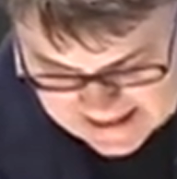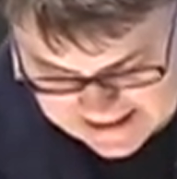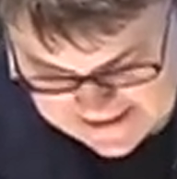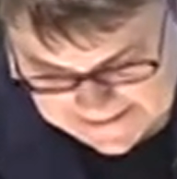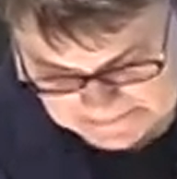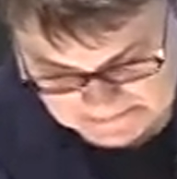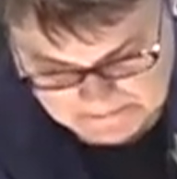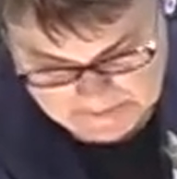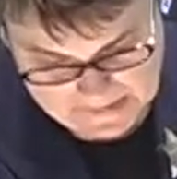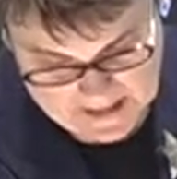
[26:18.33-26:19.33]
Um,
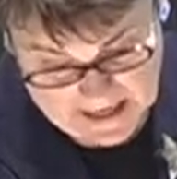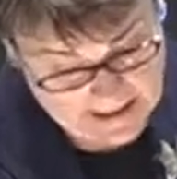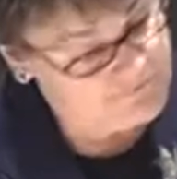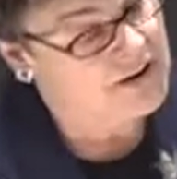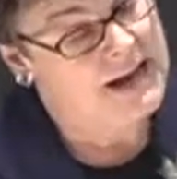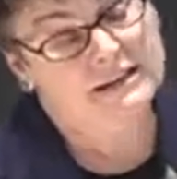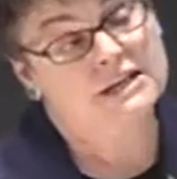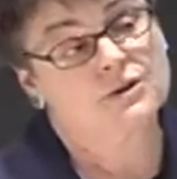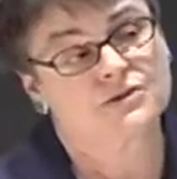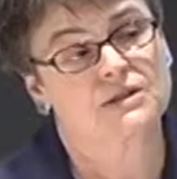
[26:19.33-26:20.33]
and in fact, they
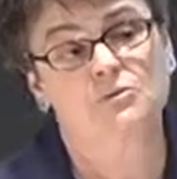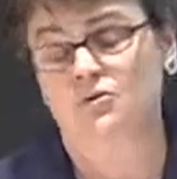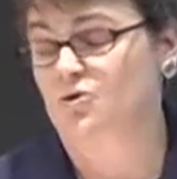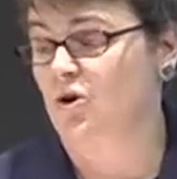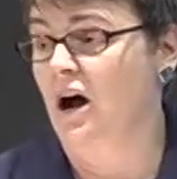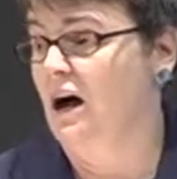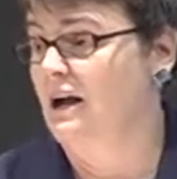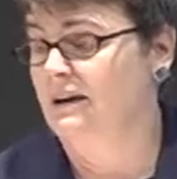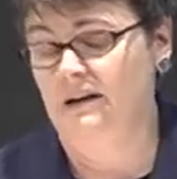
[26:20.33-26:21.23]
don't seem to have tried.